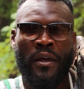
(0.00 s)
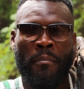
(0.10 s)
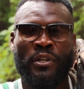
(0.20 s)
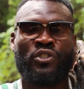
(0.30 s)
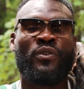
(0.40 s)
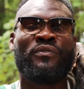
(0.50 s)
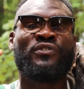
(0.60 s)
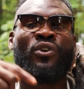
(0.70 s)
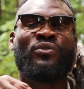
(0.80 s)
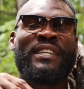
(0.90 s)
but you have
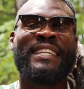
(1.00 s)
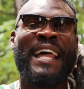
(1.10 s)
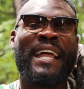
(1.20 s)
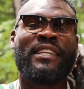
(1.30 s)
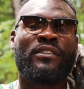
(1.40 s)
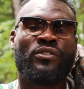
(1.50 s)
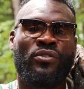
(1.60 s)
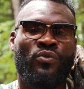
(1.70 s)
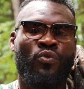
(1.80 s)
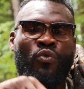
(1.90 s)
chosen not
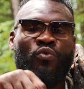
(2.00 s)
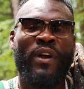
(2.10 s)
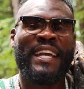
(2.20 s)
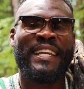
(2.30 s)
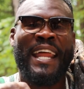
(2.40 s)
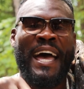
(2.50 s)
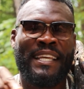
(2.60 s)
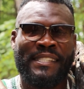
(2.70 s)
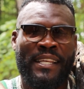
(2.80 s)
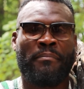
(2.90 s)
to
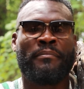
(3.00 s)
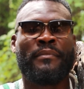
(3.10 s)
recognize them.